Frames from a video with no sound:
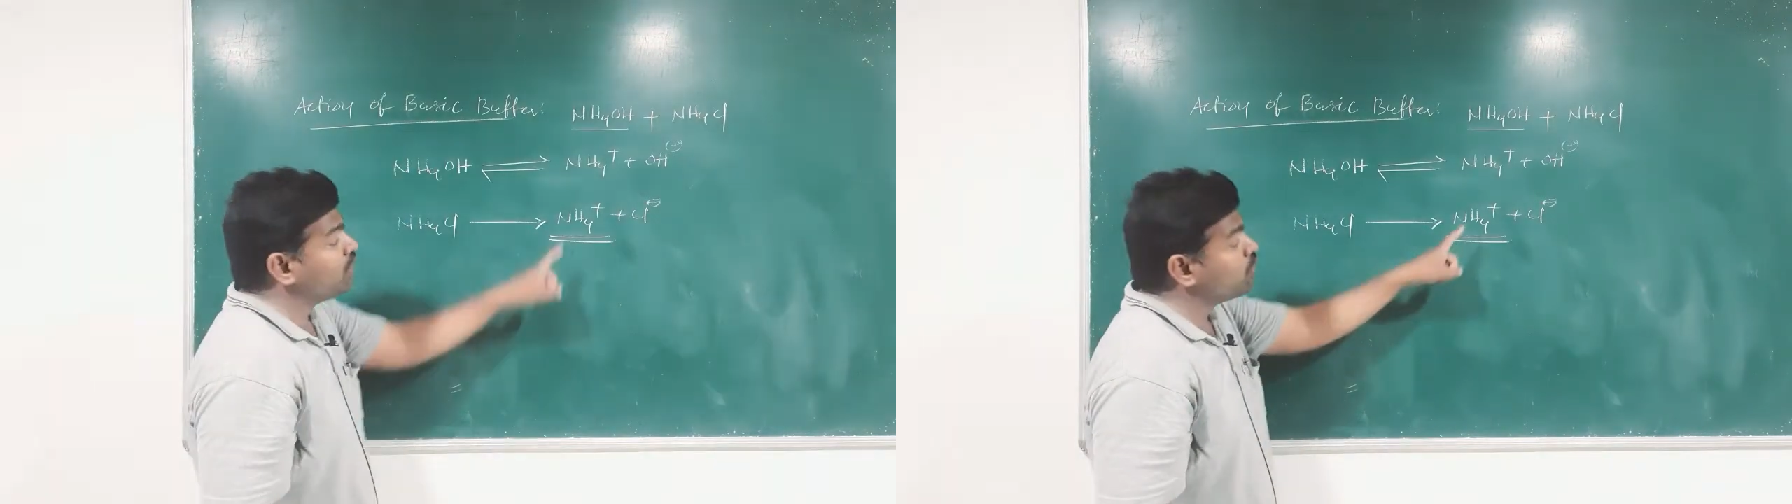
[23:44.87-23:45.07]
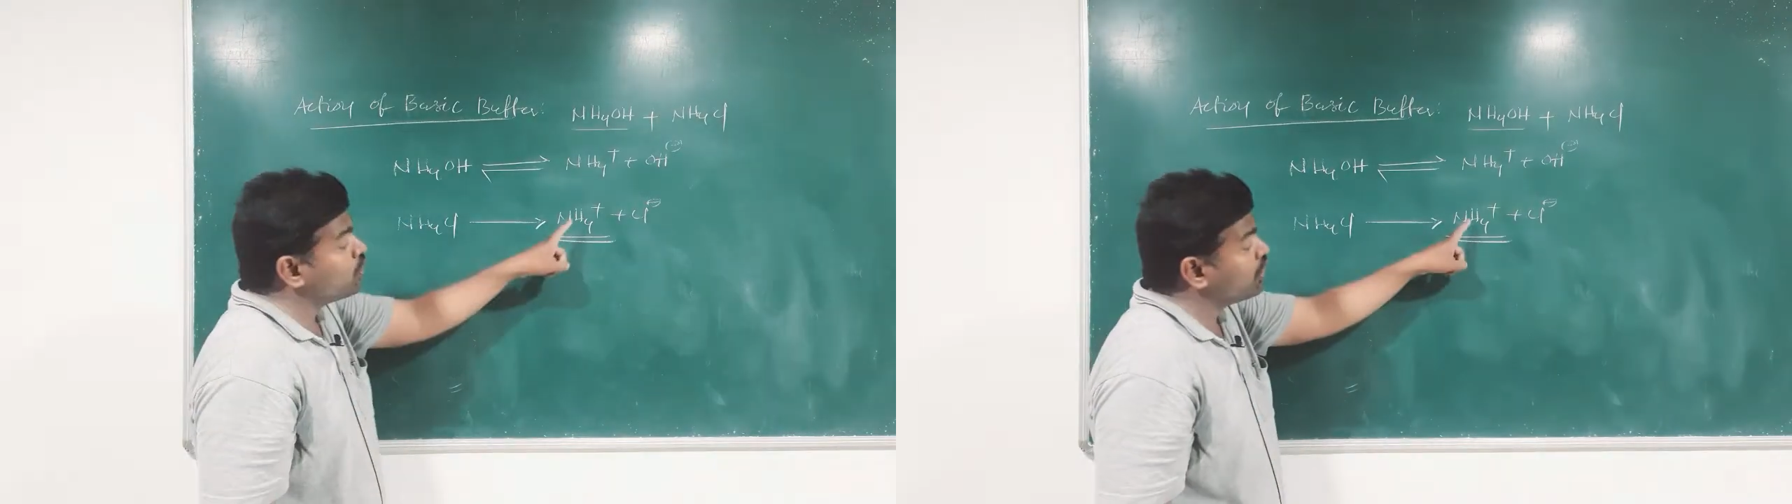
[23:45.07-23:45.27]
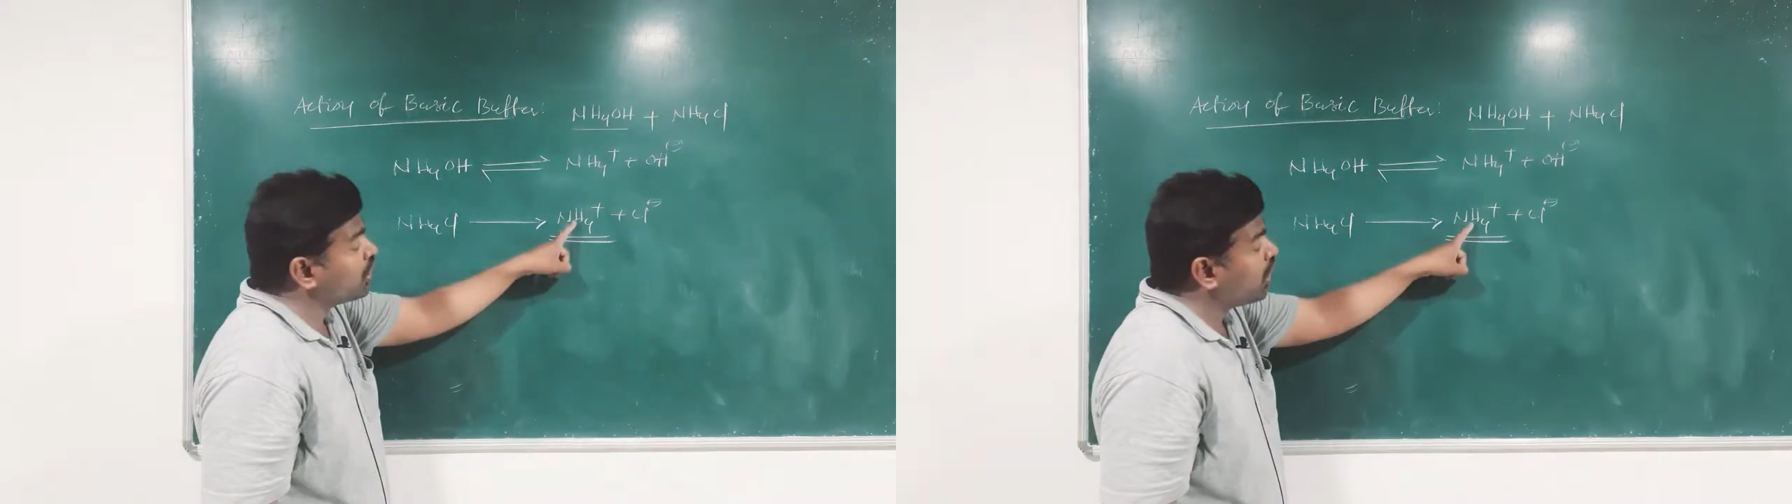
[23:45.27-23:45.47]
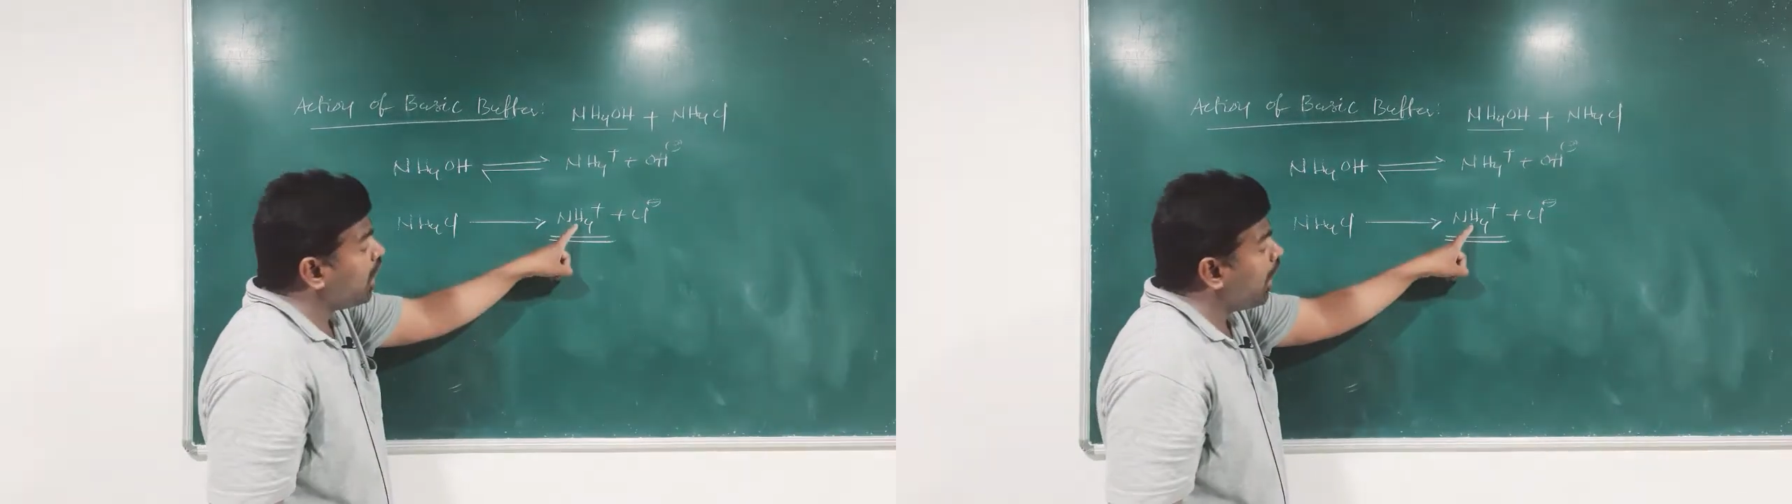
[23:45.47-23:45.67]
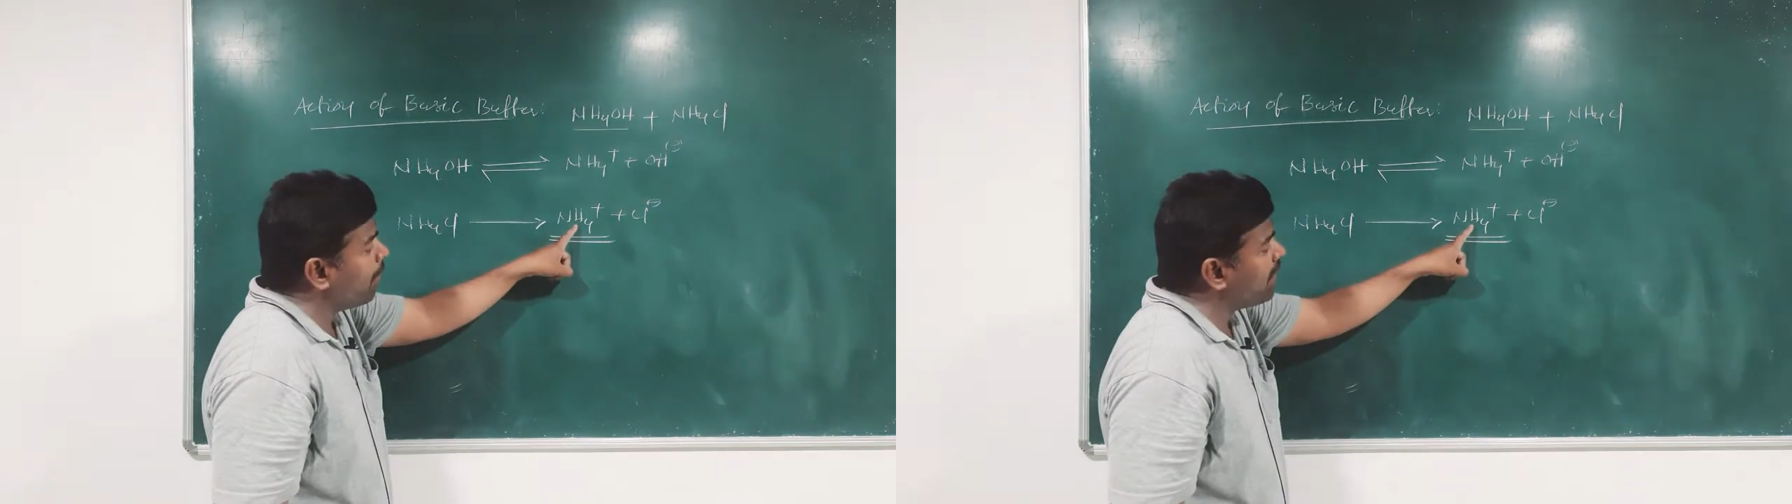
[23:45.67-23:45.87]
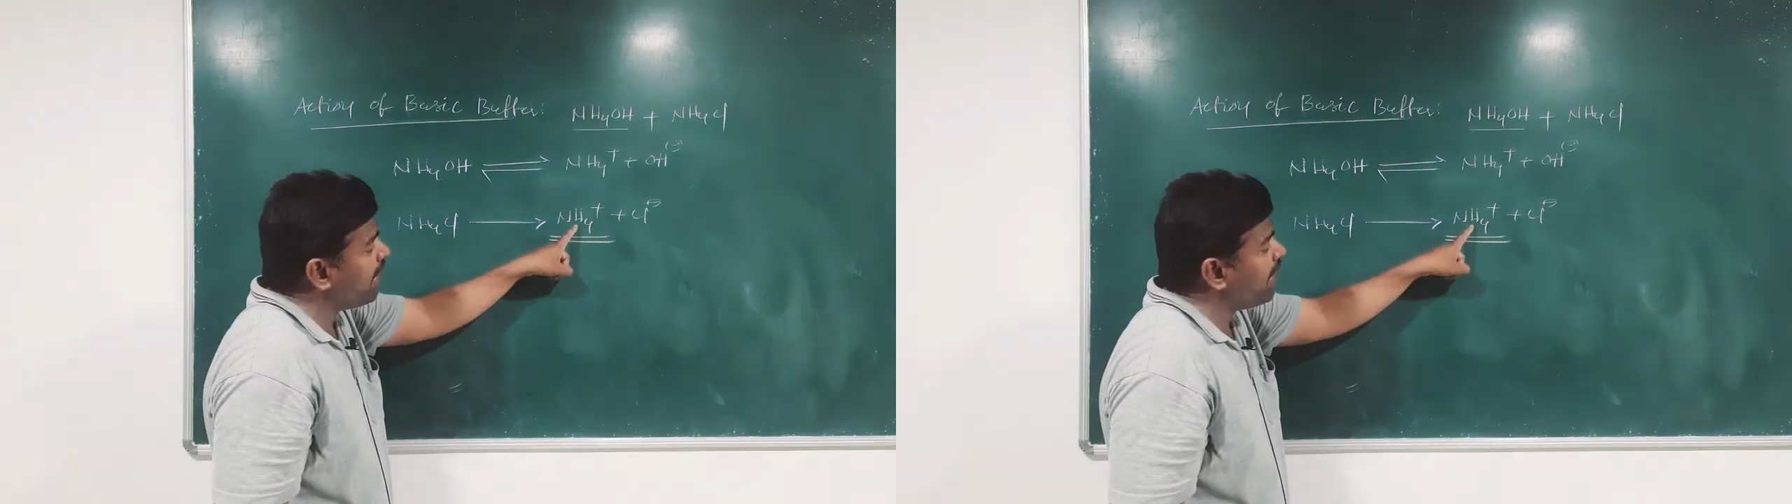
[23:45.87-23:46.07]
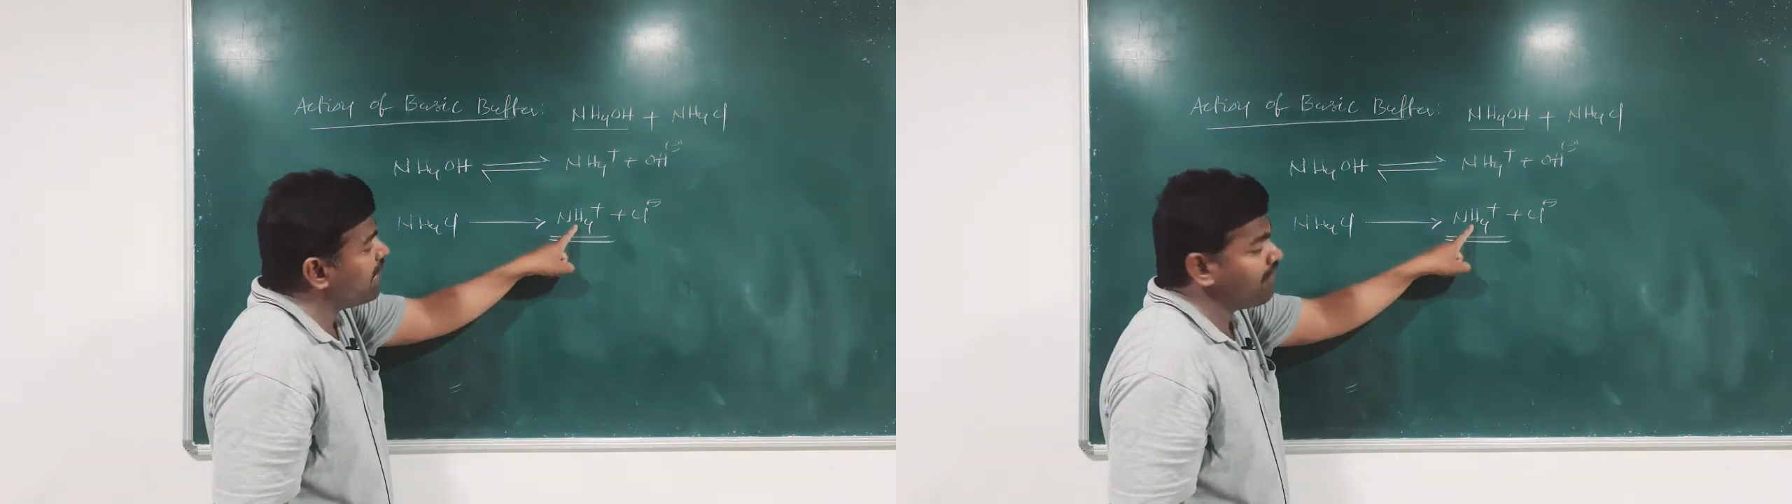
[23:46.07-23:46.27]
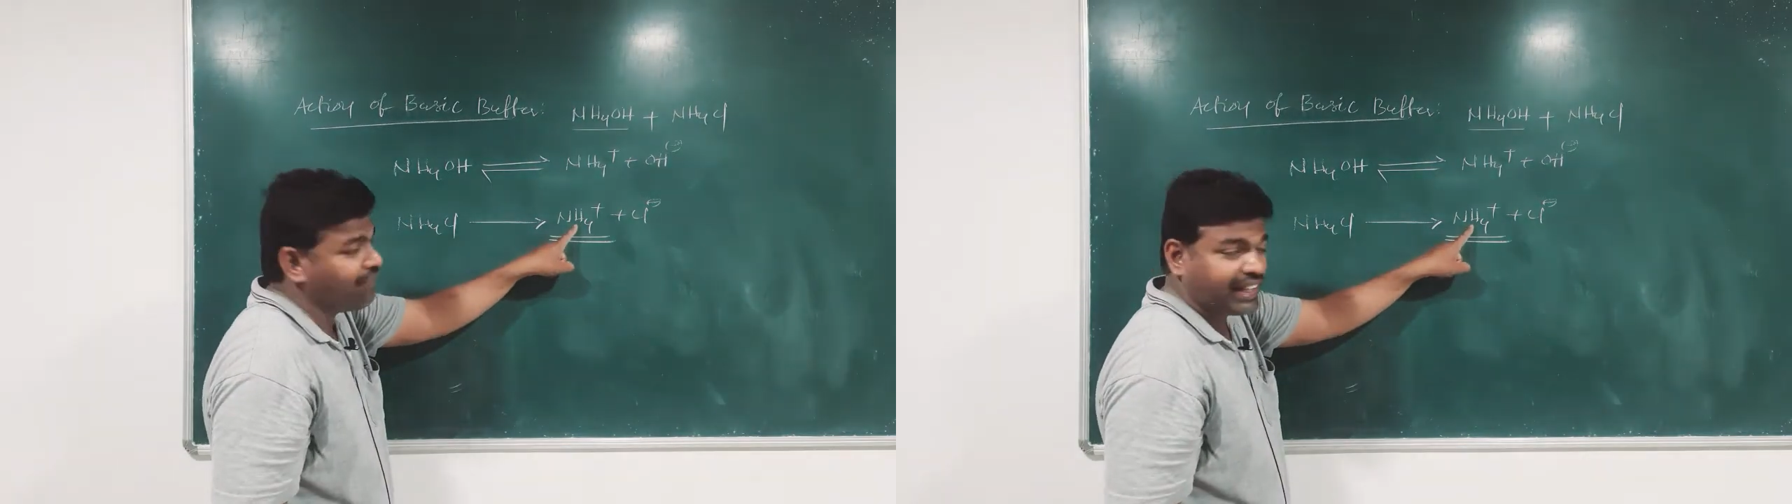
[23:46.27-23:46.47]
due to the common
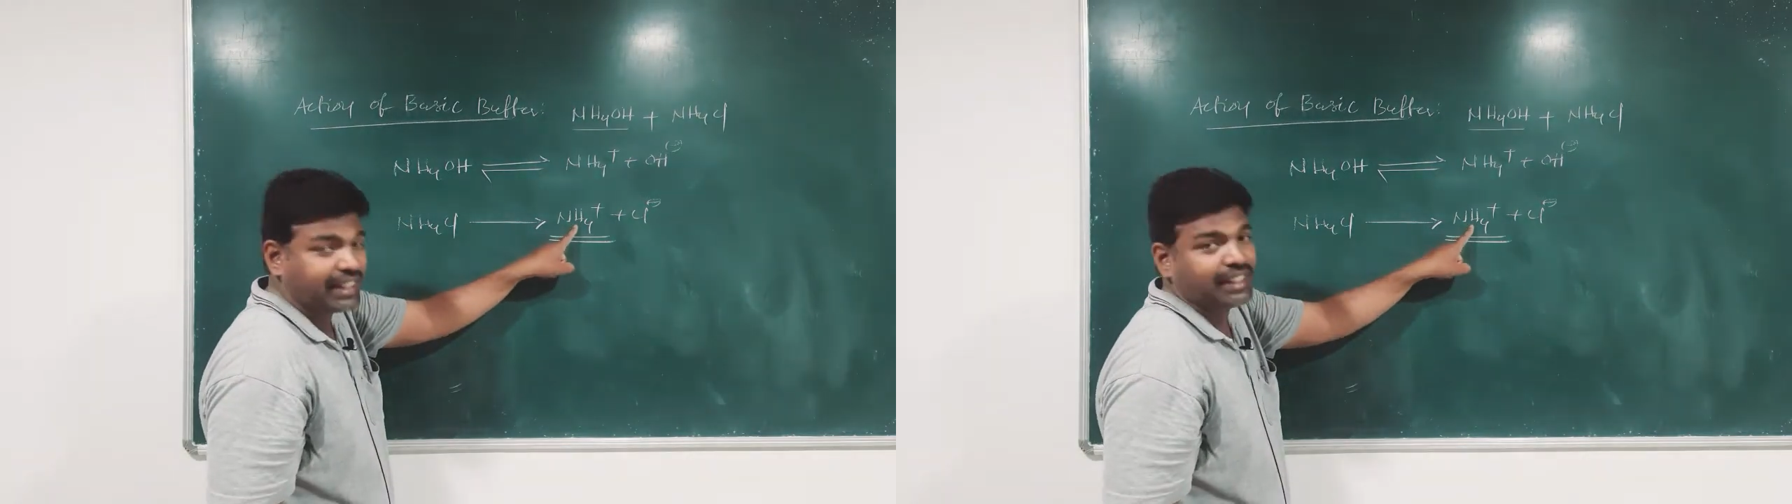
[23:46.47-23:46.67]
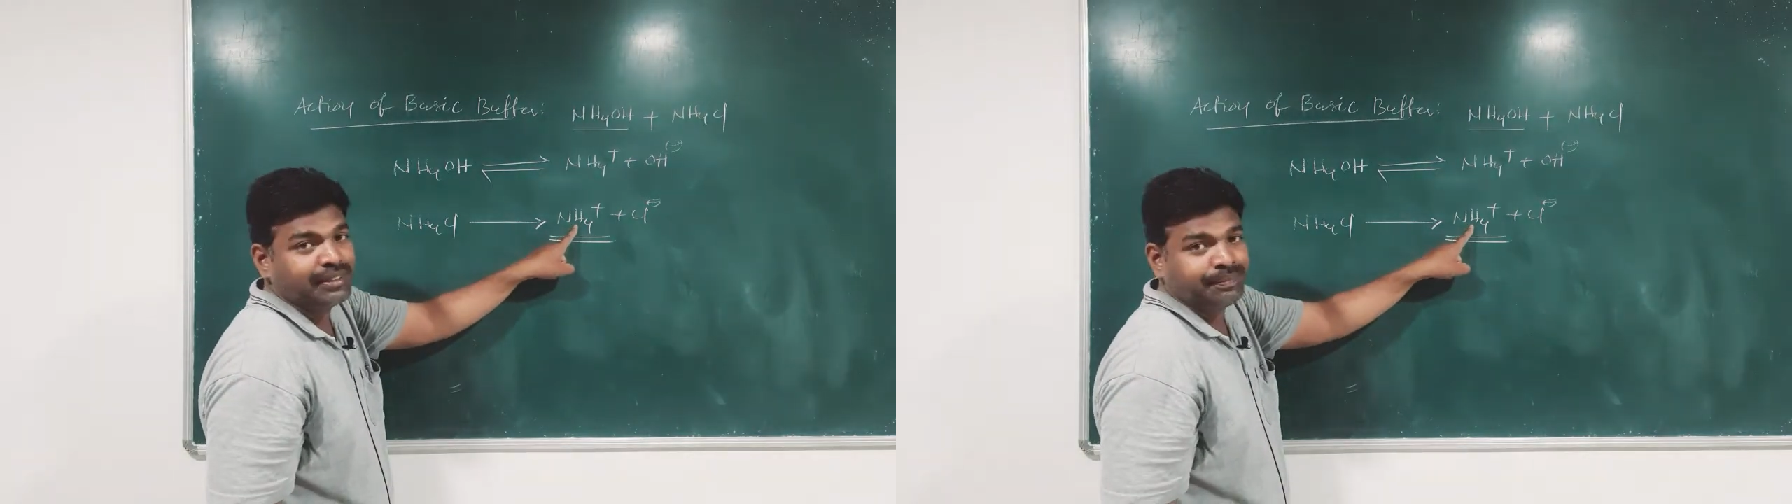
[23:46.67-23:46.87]
ion effect,